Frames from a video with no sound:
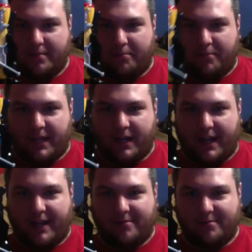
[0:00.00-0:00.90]
big
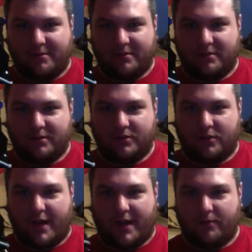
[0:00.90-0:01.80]
item. So
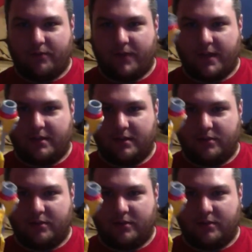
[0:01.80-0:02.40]
I don't think little